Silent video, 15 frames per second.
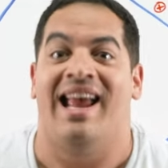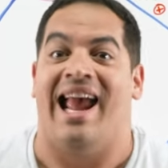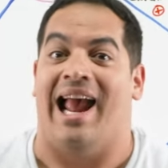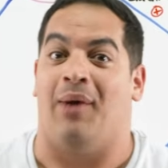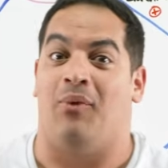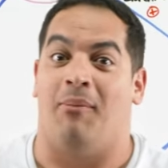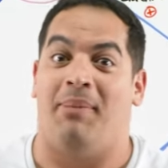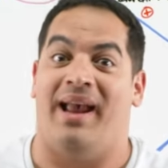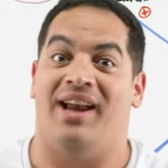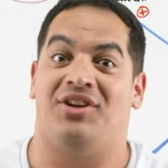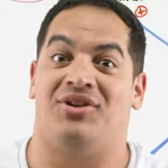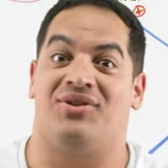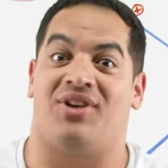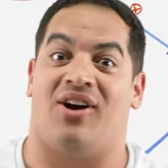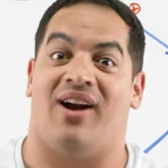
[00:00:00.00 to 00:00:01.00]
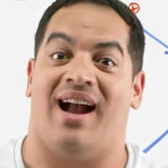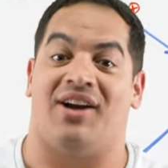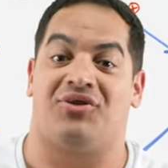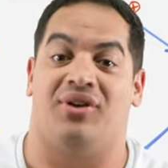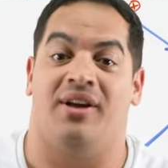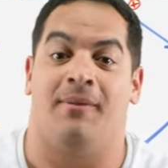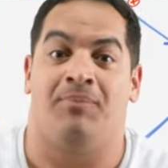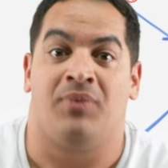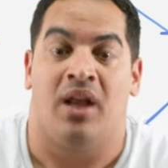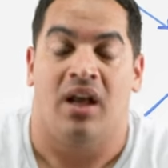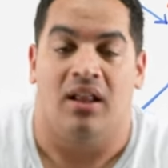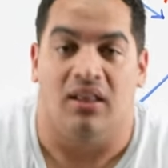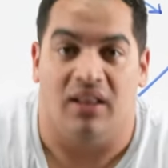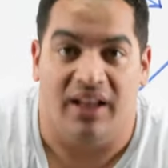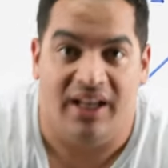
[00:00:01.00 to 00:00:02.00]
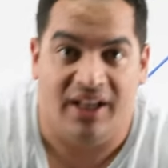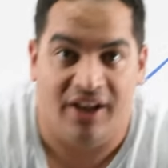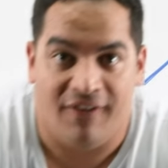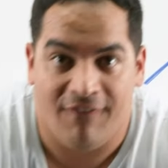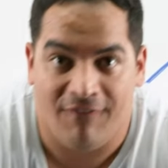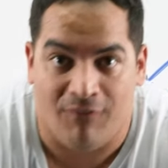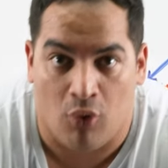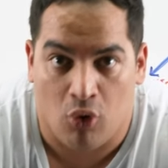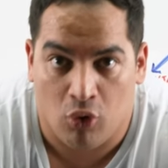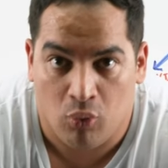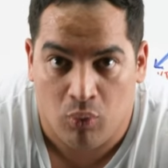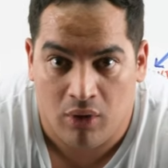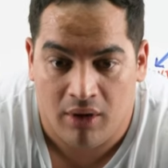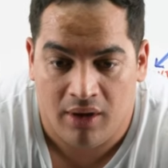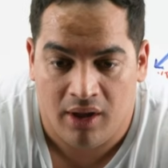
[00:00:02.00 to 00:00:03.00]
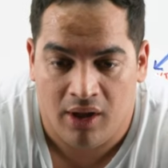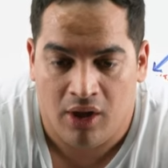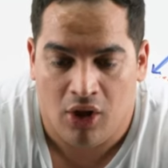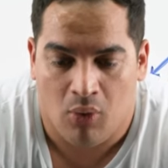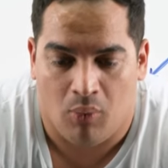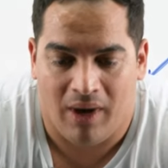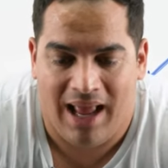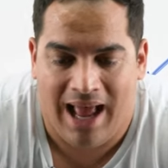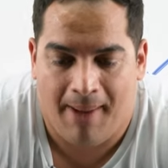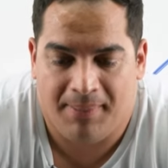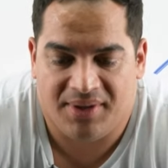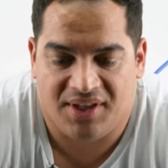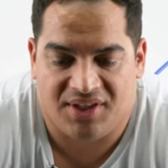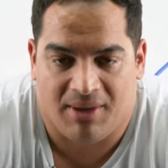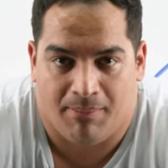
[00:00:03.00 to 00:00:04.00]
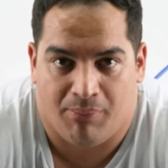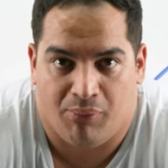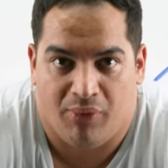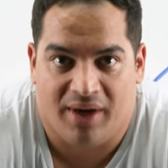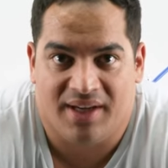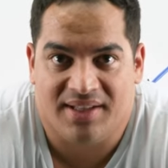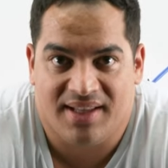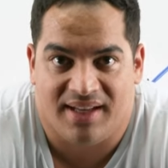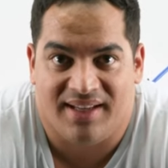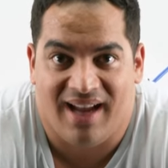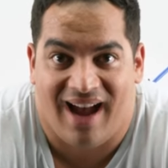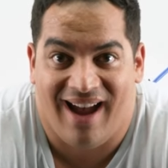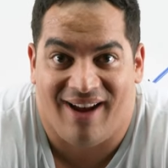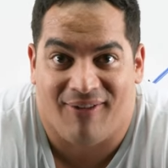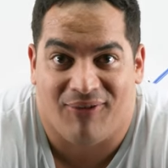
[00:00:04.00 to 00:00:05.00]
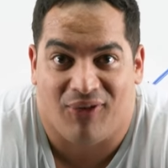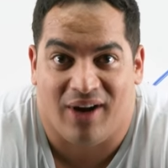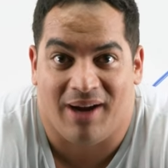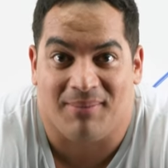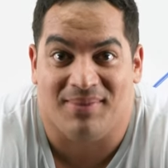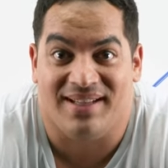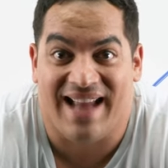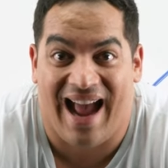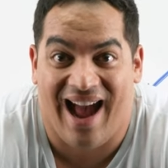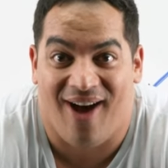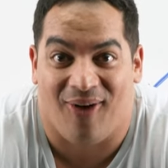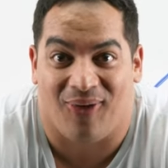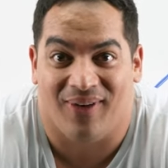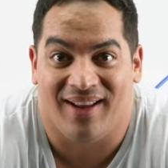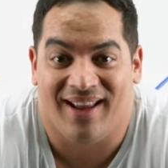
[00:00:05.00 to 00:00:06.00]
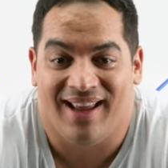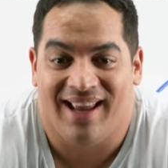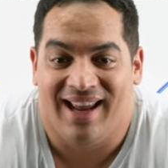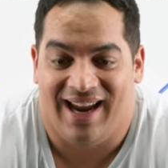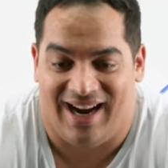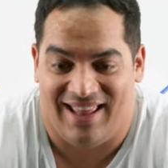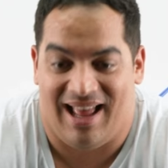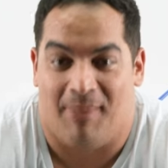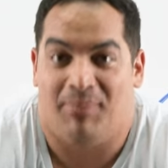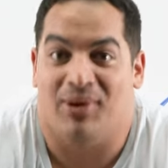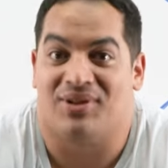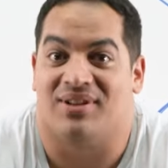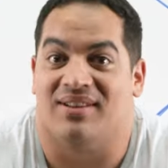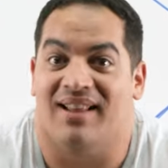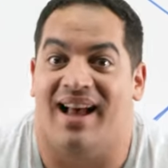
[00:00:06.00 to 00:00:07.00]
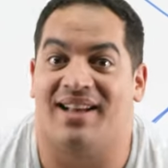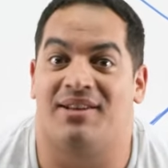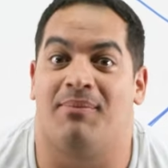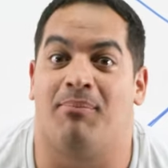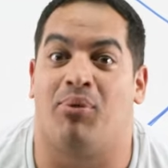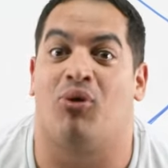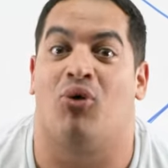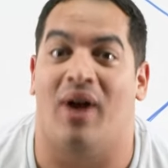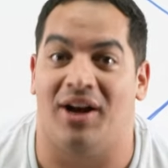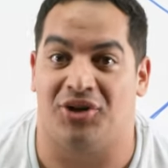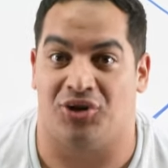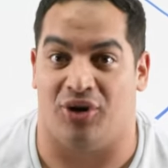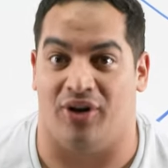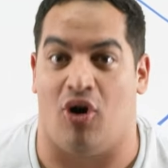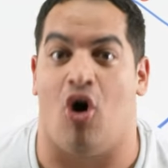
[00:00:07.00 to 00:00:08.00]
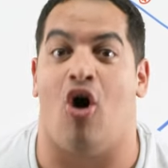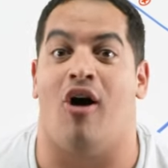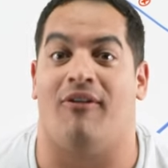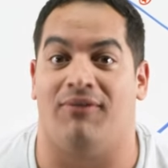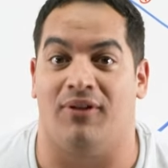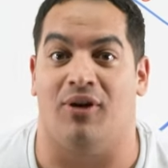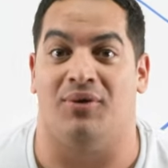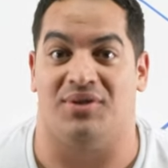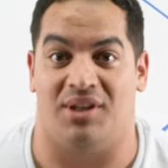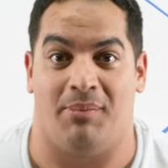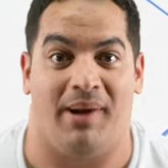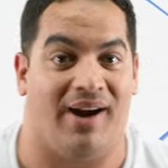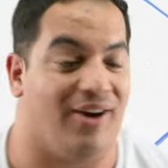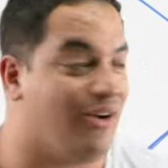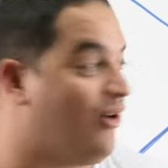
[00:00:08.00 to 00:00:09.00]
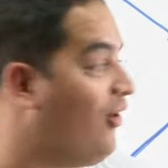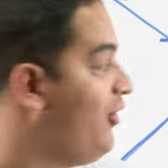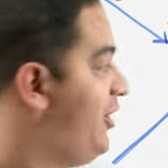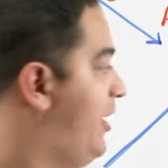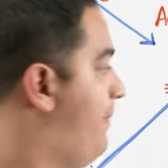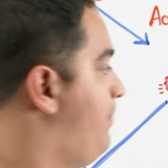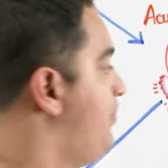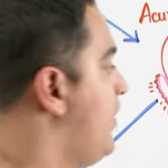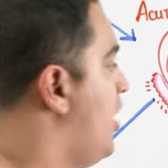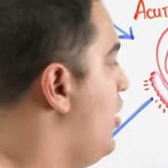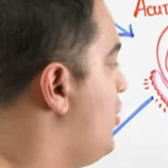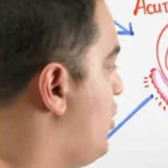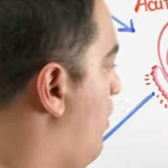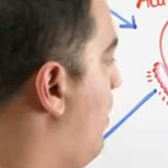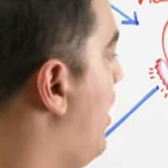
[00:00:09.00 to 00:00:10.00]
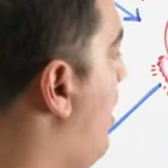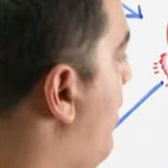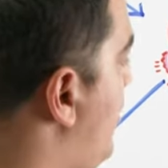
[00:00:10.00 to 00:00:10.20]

And when patients are actually leaning forward, what happens is it brings the diaphragm down and that puts less pressure and offloads the pericardium. So what I